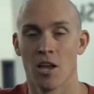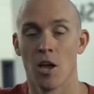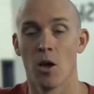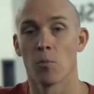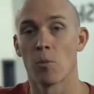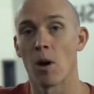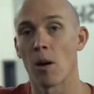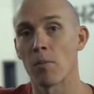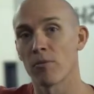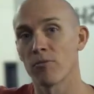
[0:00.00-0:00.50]

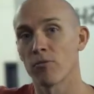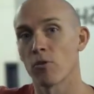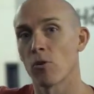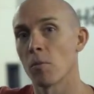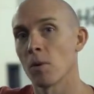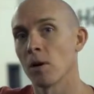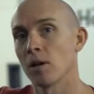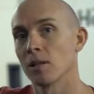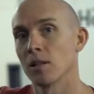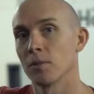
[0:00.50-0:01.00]
Proper
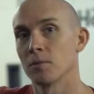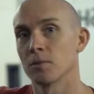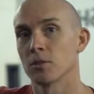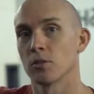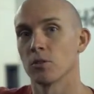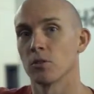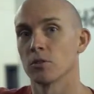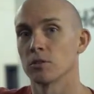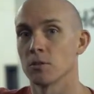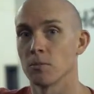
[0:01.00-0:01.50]
form on
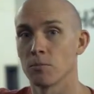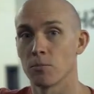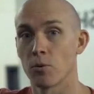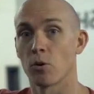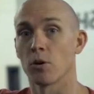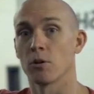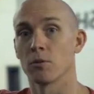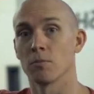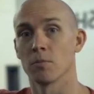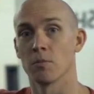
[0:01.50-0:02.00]
elliptical is
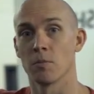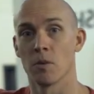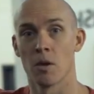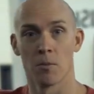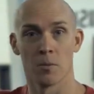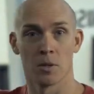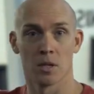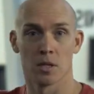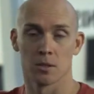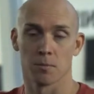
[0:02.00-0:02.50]
important
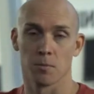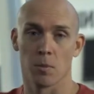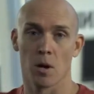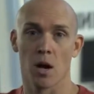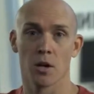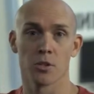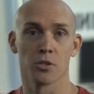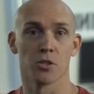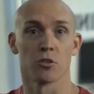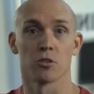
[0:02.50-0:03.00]
because
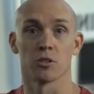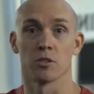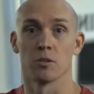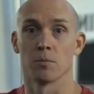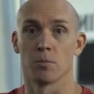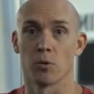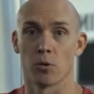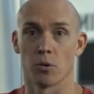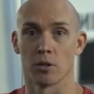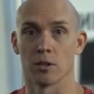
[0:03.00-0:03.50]
posture is
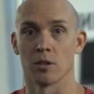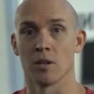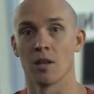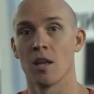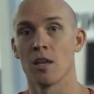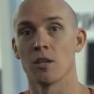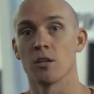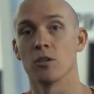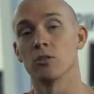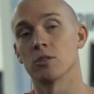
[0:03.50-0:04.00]
important.
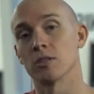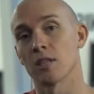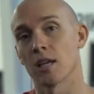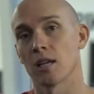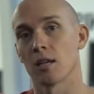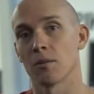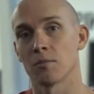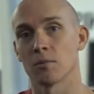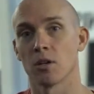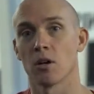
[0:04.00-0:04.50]
You
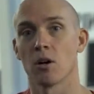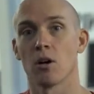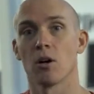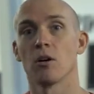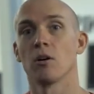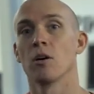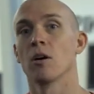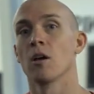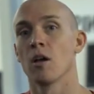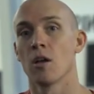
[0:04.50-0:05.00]
stand up
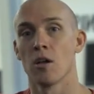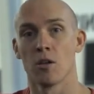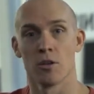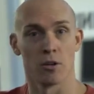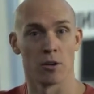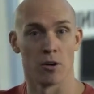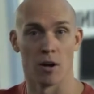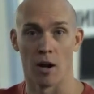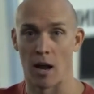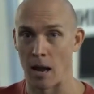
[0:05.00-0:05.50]
tall,
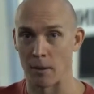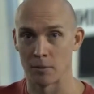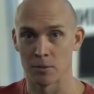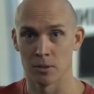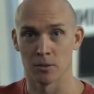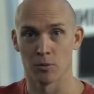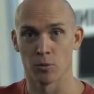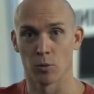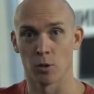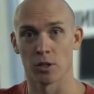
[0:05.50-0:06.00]
your abs
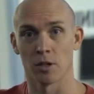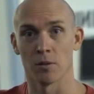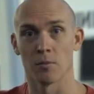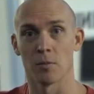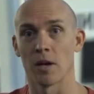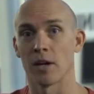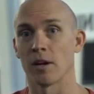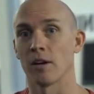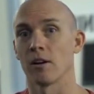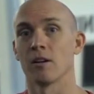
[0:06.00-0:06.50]
are working
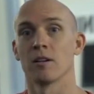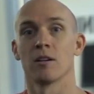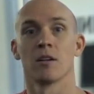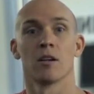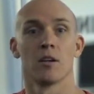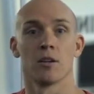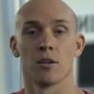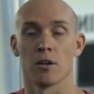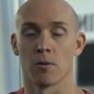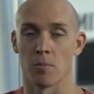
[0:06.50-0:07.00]
better,
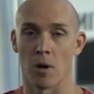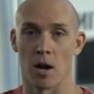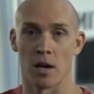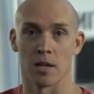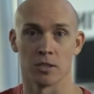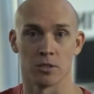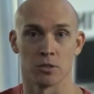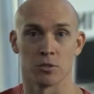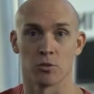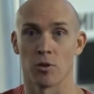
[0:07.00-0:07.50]
your
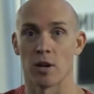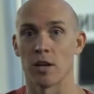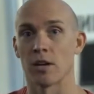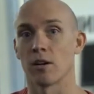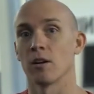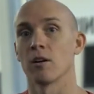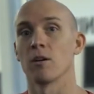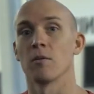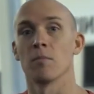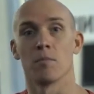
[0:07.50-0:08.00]
body's
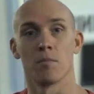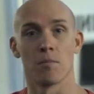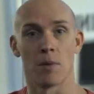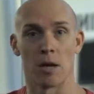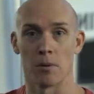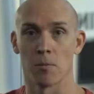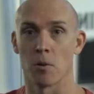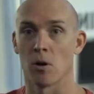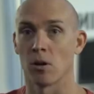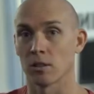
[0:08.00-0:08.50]
straighter,
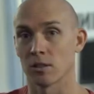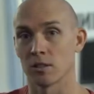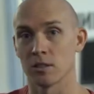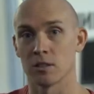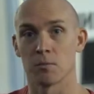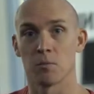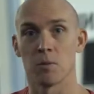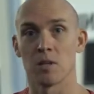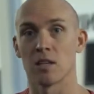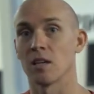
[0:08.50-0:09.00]
metabolically
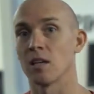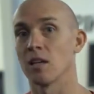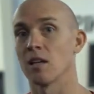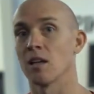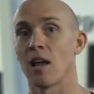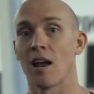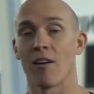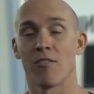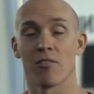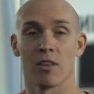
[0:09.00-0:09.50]
speaking,
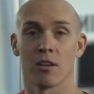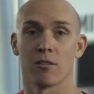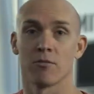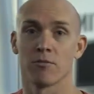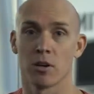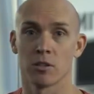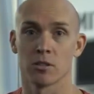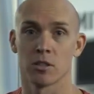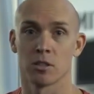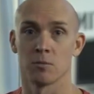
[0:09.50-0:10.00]
everything
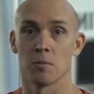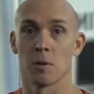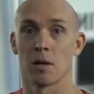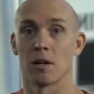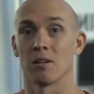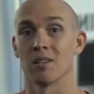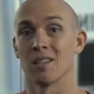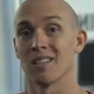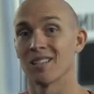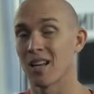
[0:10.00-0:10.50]
functions better.